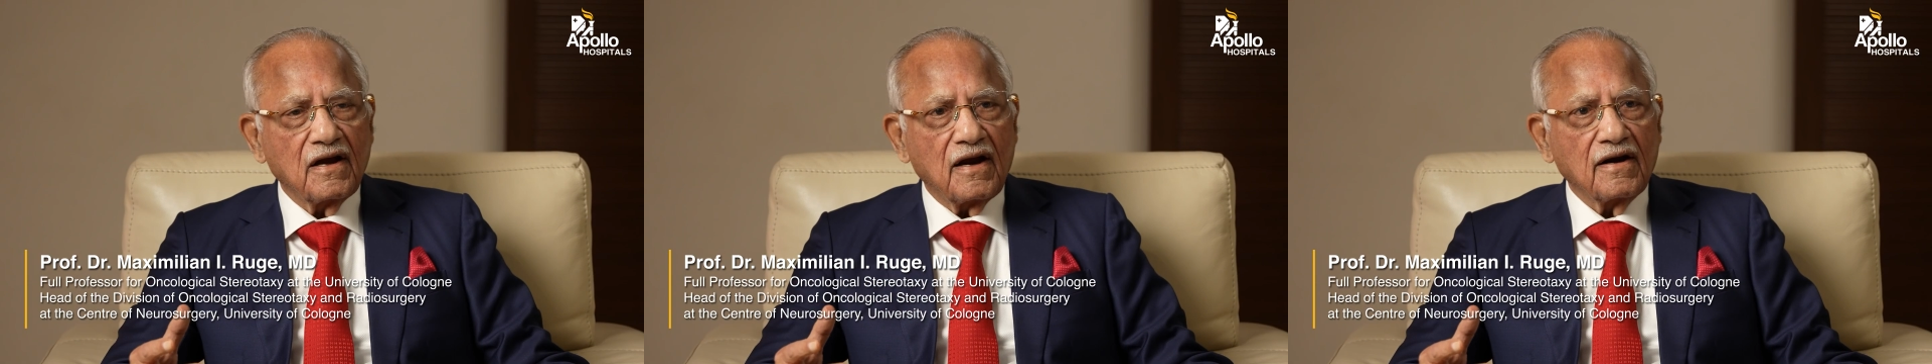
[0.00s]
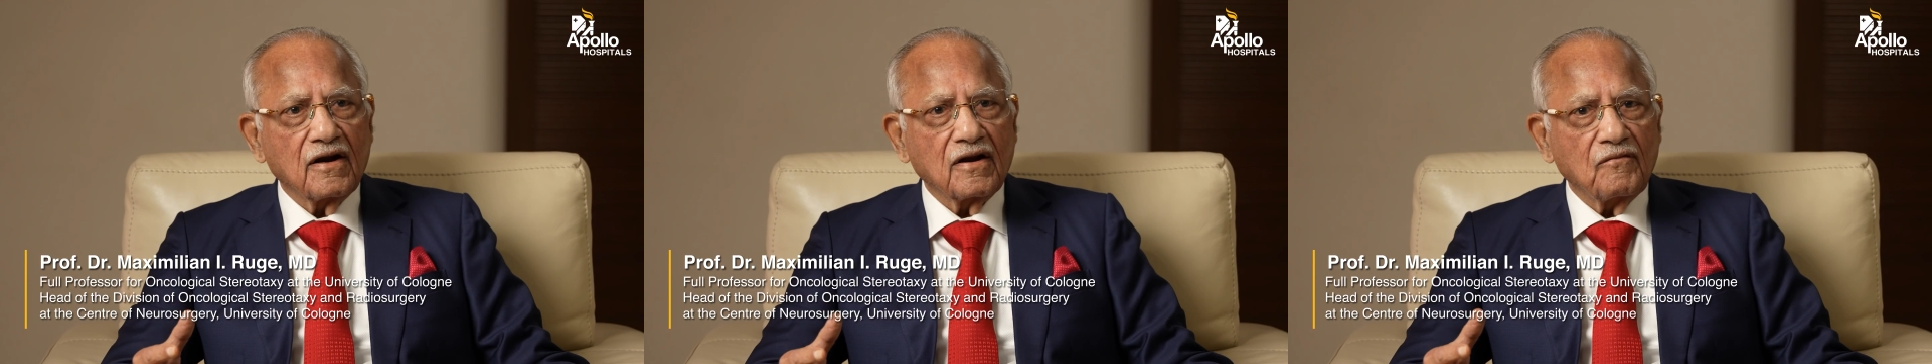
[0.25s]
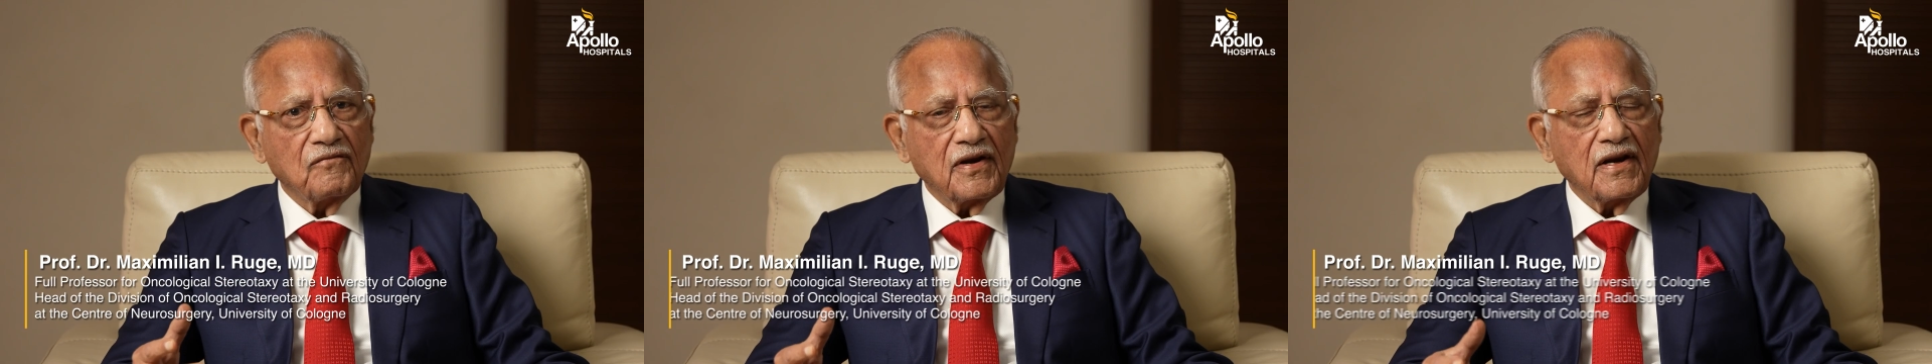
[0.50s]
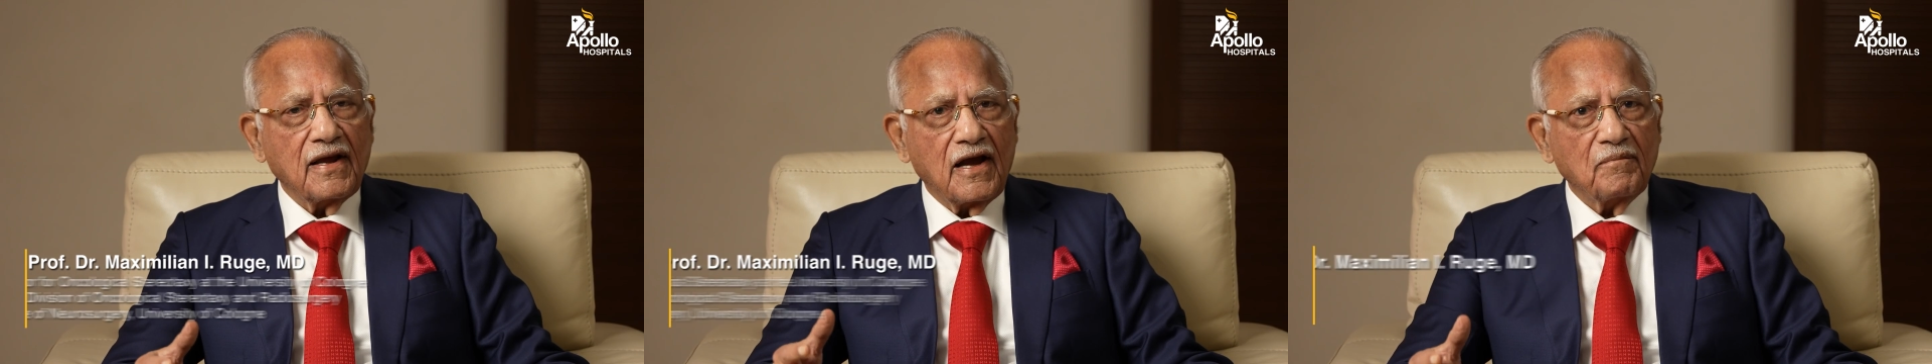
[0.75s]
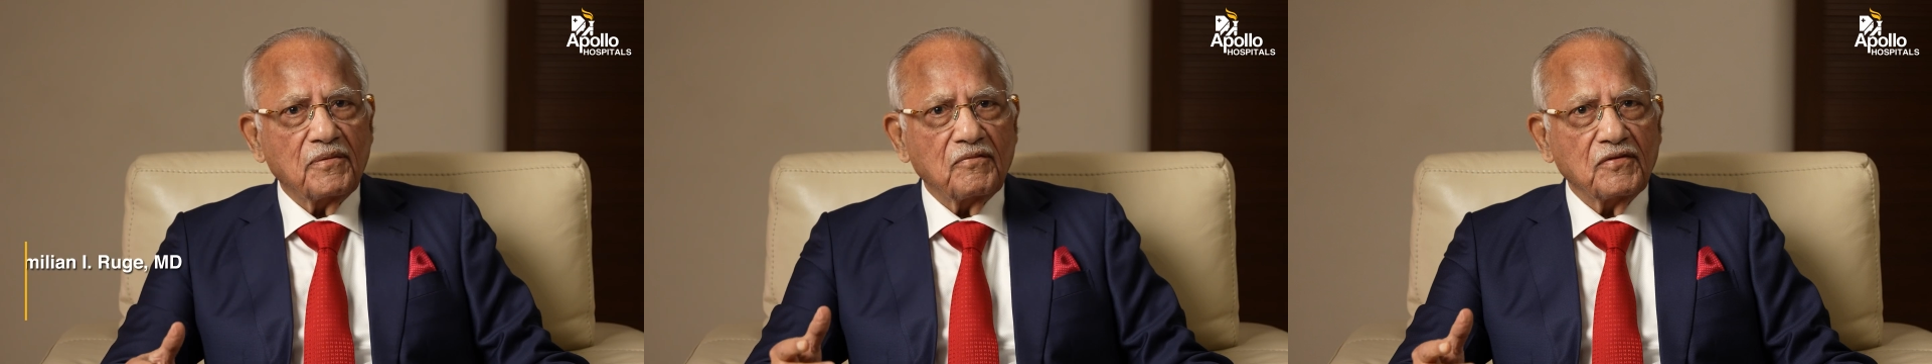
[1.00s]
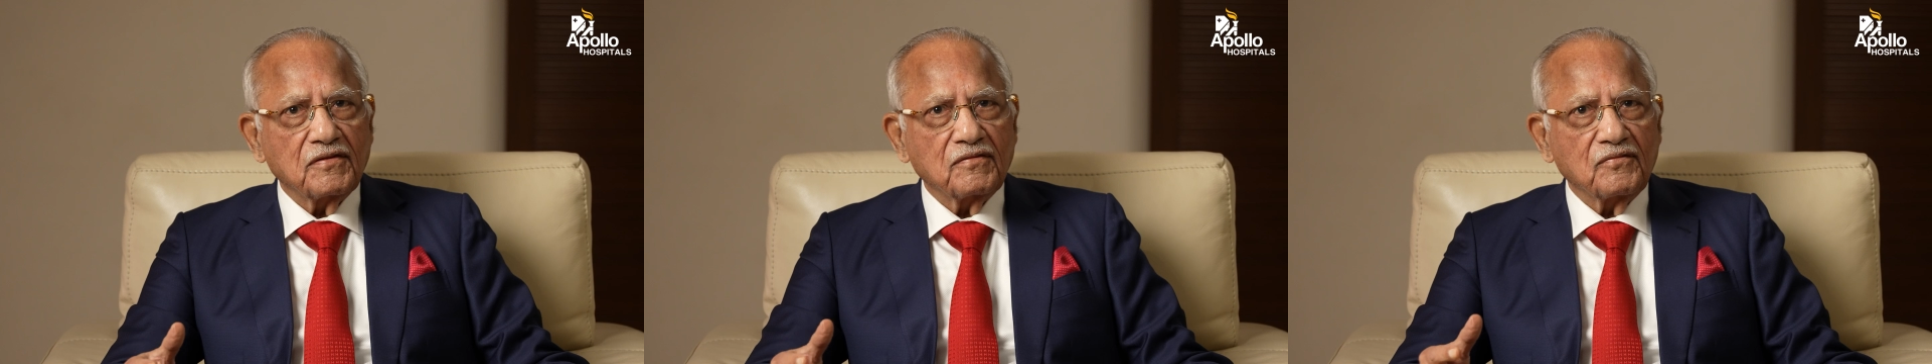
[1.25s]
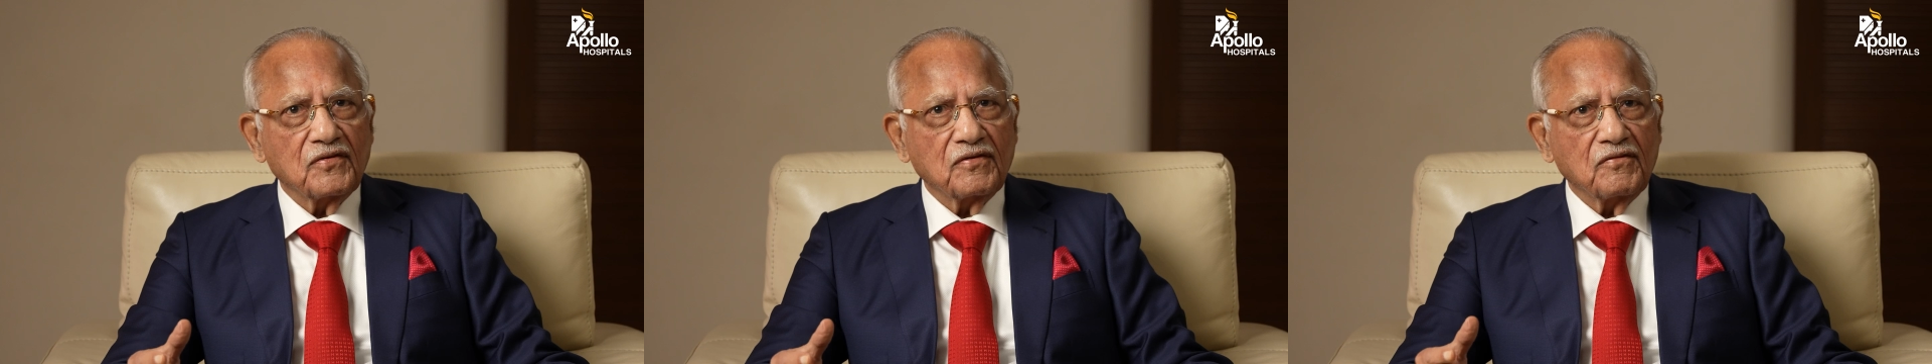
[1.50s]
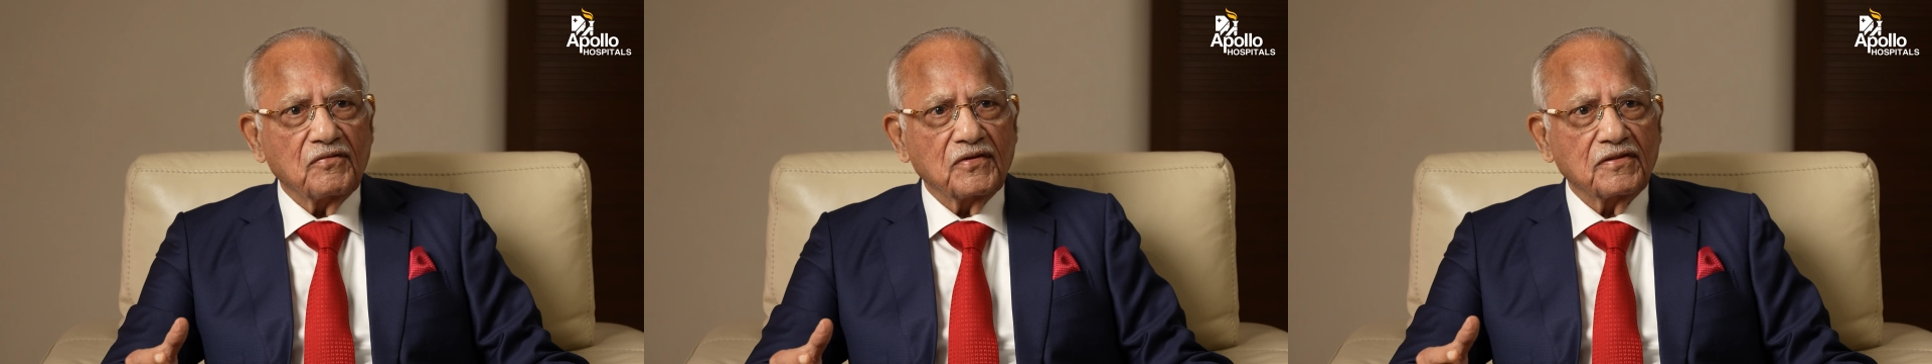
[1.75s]
and are very happy
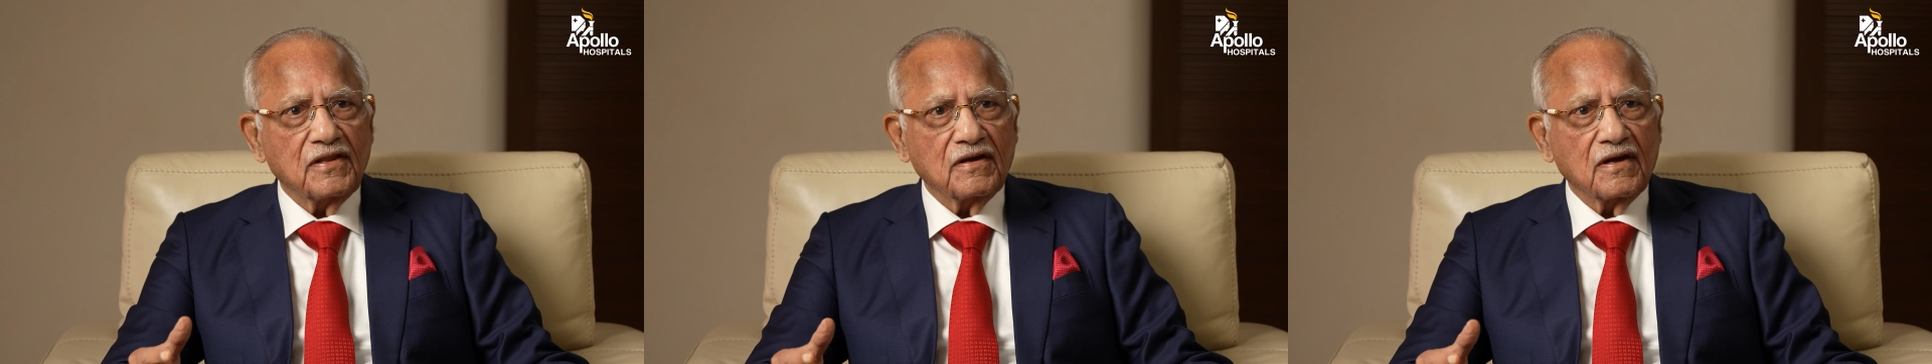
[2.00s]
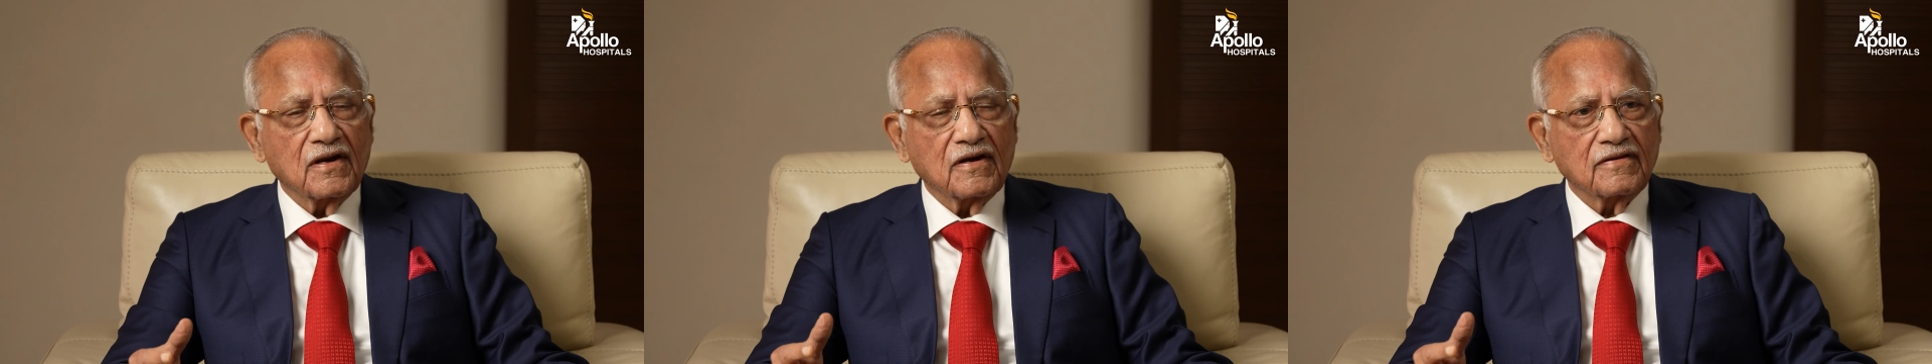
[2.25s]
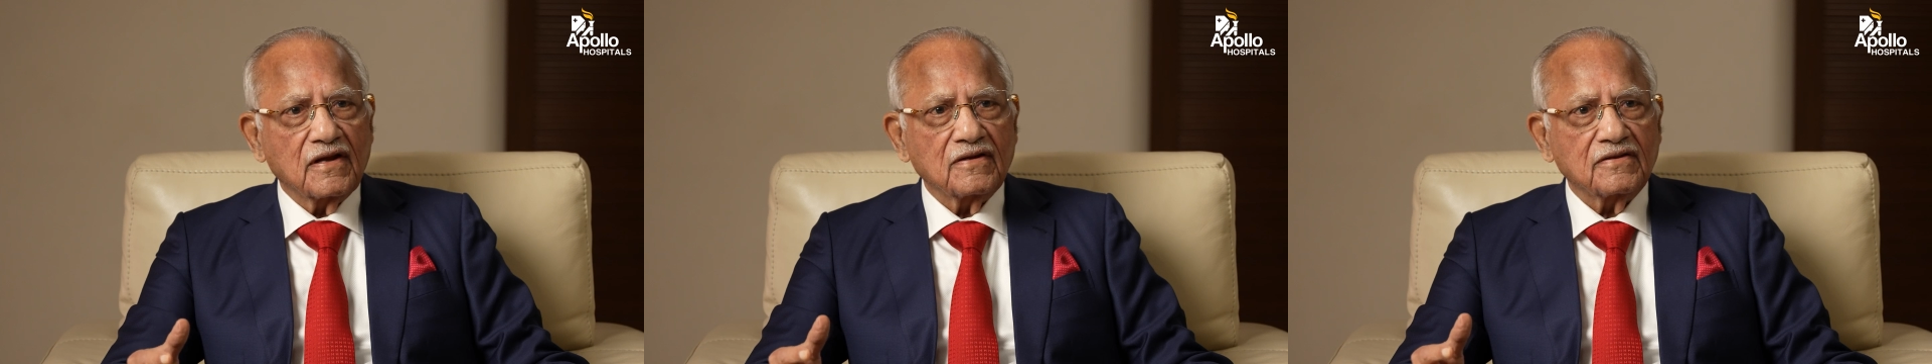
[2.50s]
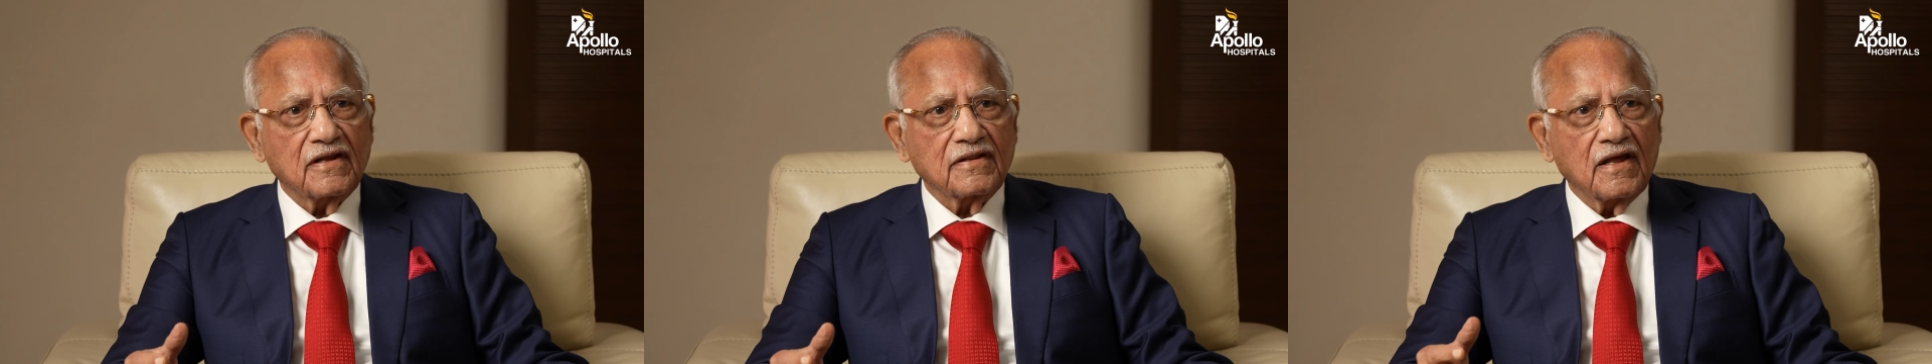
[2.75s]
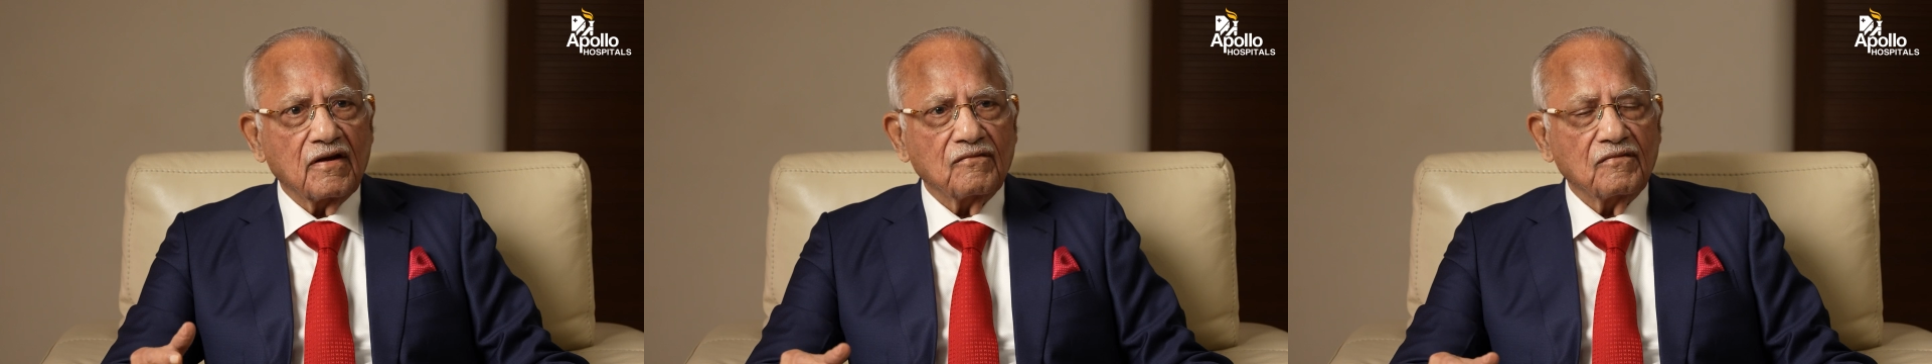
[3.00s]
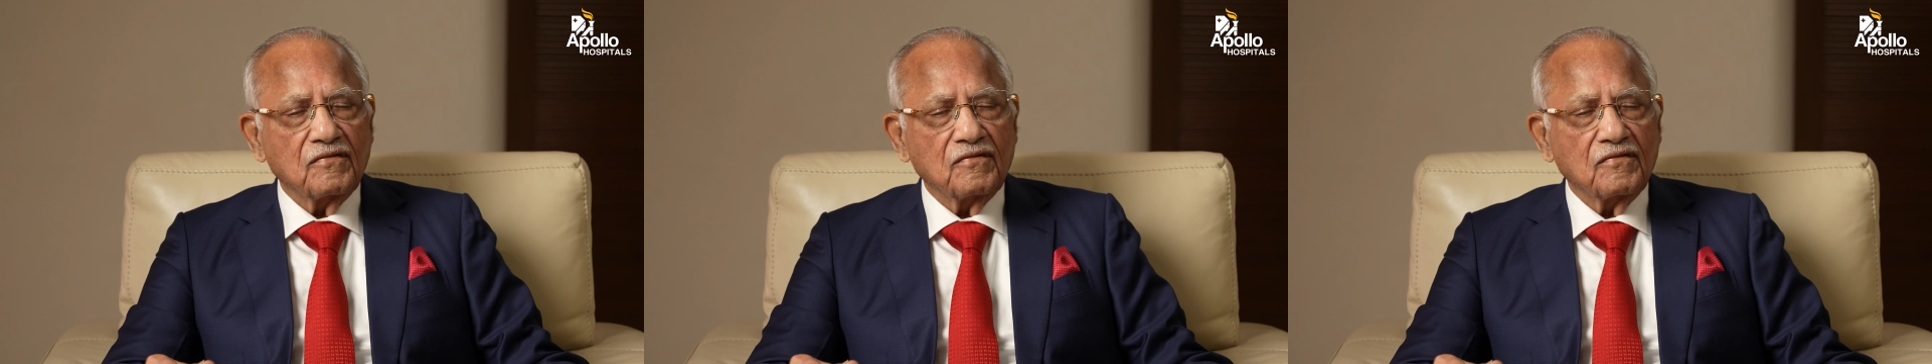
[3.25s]
with the results that they have